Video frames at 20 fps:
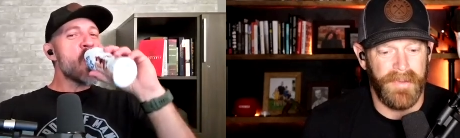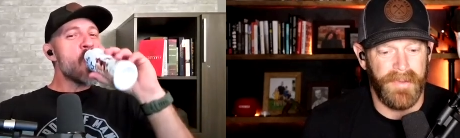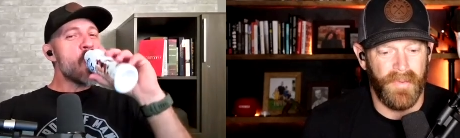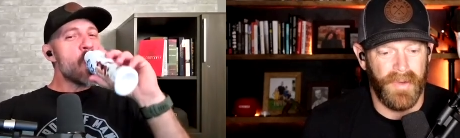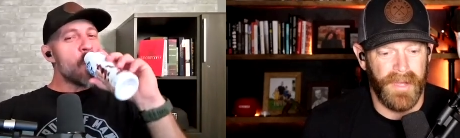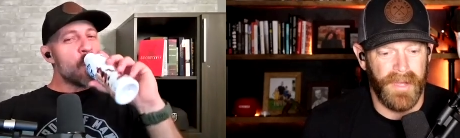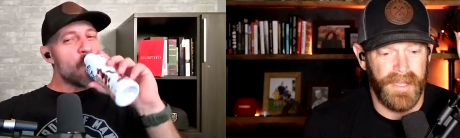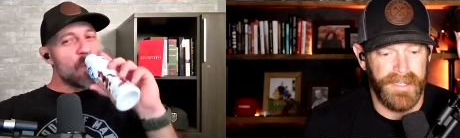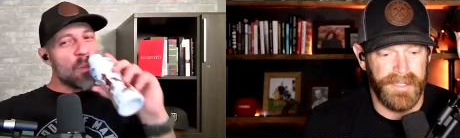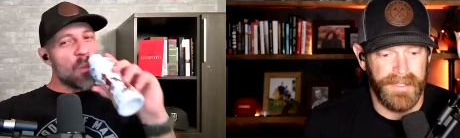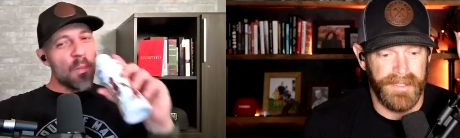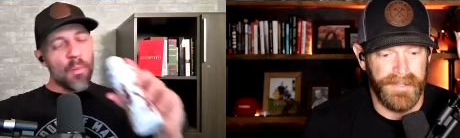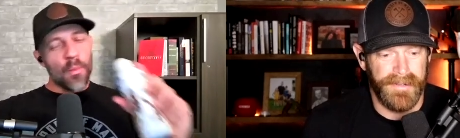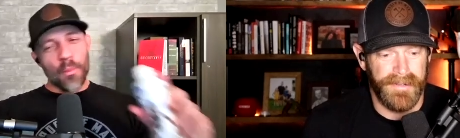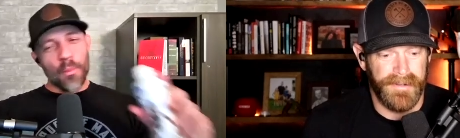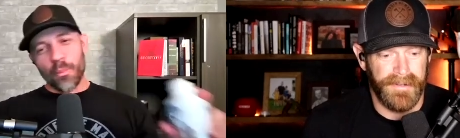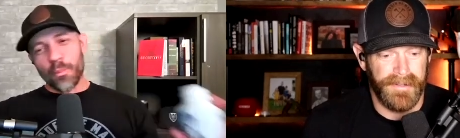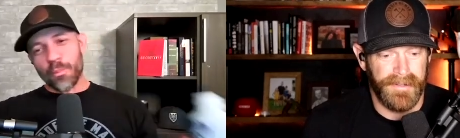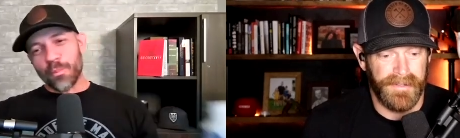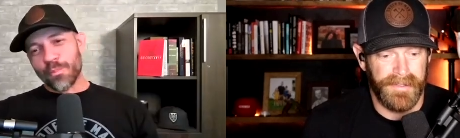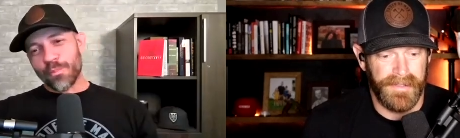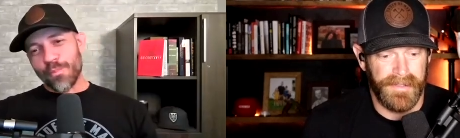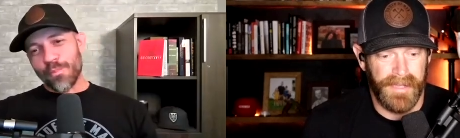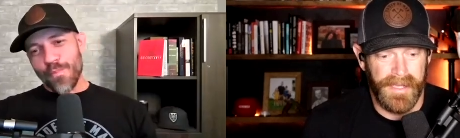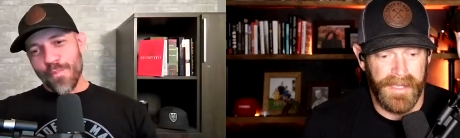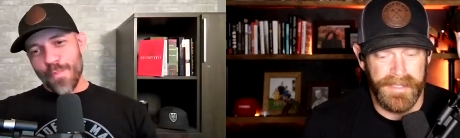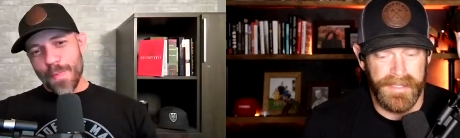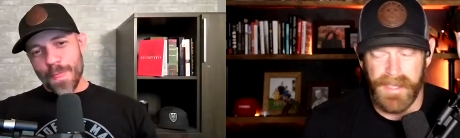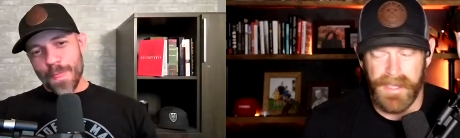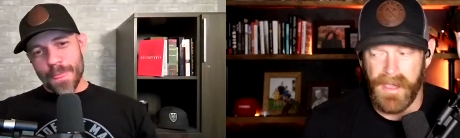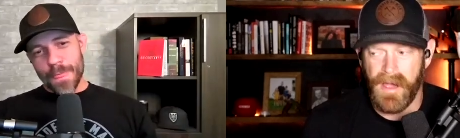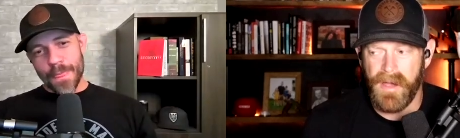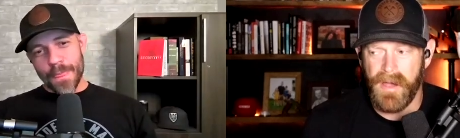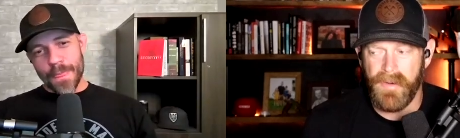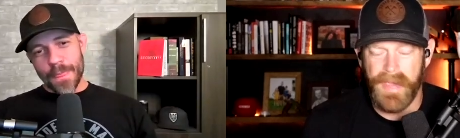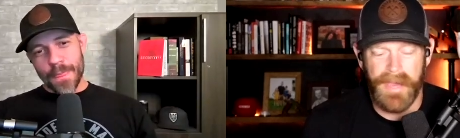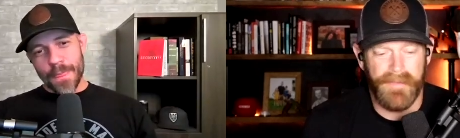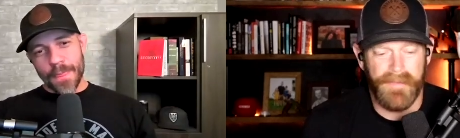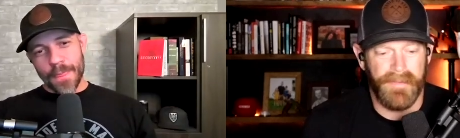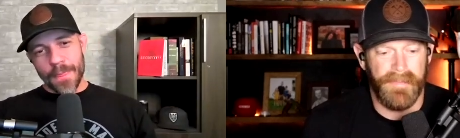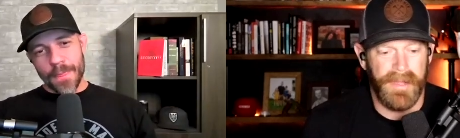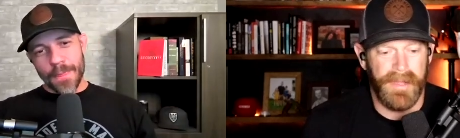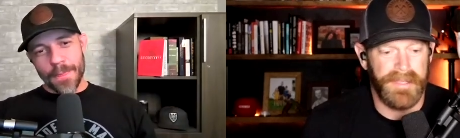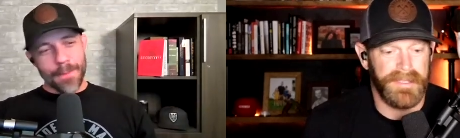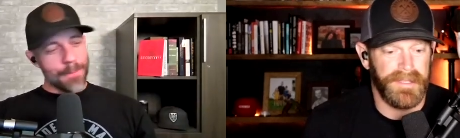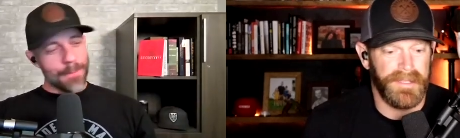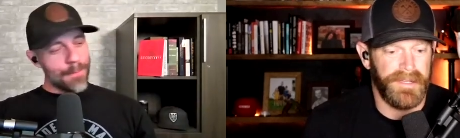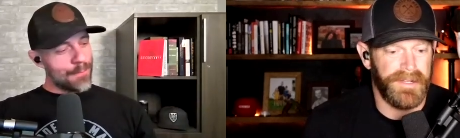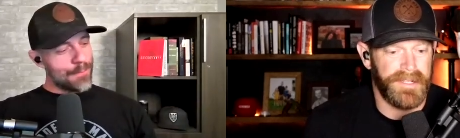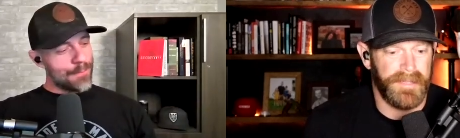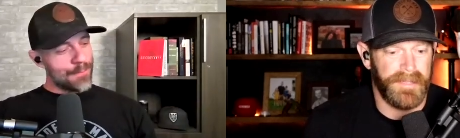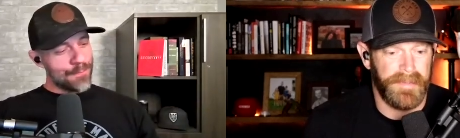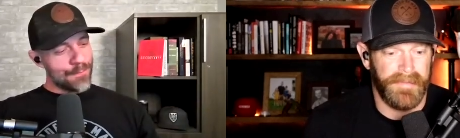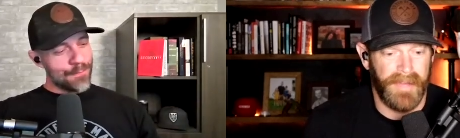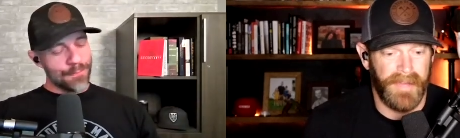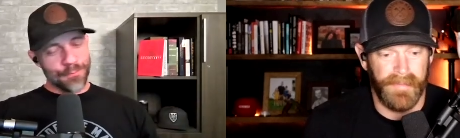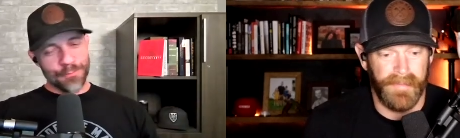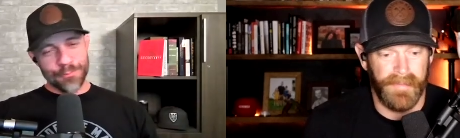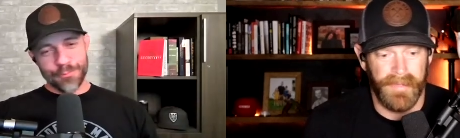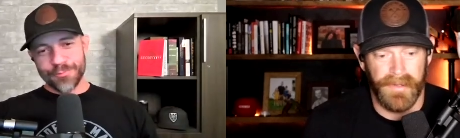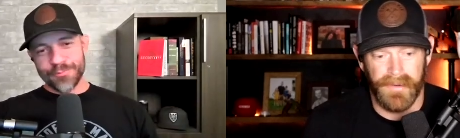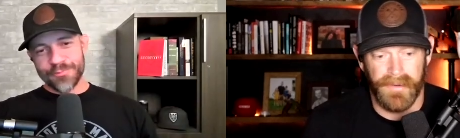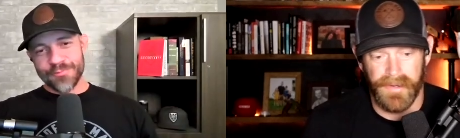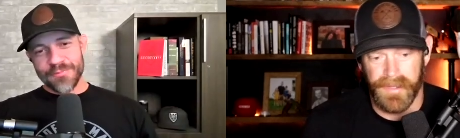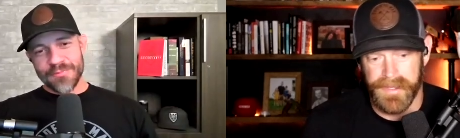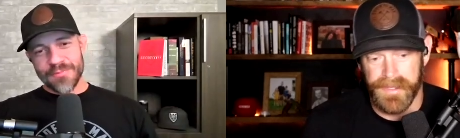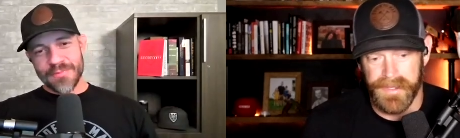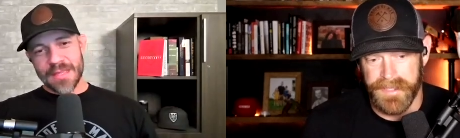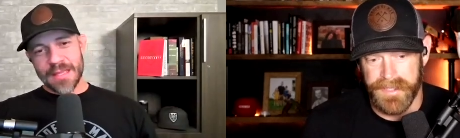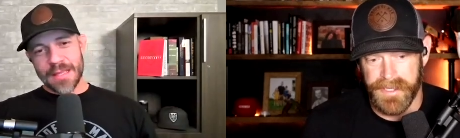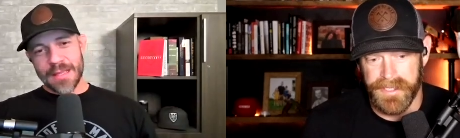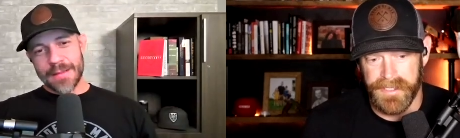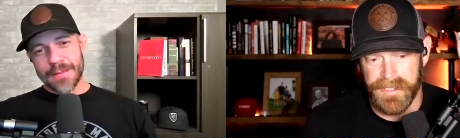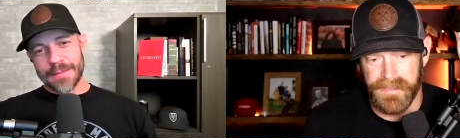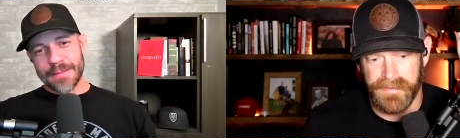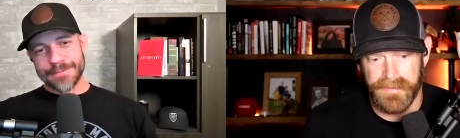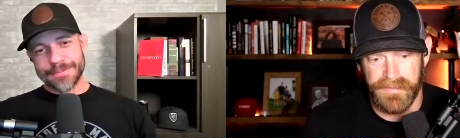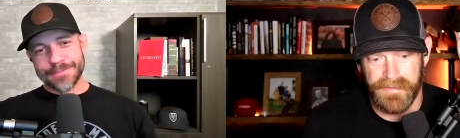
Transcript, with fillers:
Speaker 1: what I do, I say, "Oh, we have a men's leadership development organization."